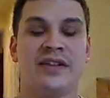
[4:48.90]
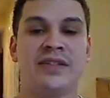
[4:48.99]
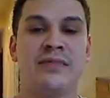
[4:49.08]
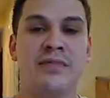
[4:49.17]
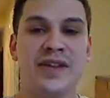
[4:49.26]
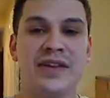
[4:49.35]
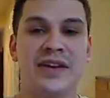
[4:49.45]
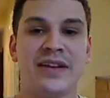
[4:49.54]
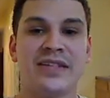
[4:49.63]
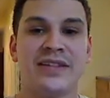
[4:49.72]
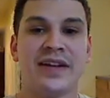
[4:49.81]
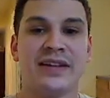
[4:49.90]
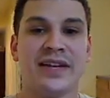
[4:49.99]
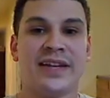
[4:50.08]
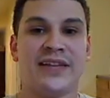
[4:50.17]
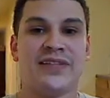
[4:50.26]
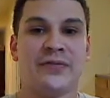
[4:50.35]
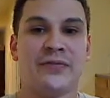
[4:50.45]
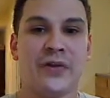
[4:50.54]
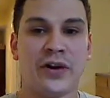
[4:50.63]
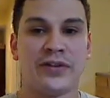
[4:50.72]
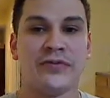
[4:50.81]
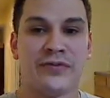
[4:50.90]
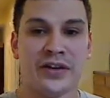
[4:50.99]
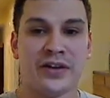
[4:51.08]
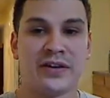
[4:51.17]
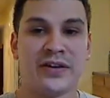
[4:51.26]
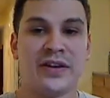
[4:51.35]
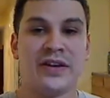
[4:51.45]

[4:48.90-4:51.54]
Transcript: to me, it's not like he's a father figure.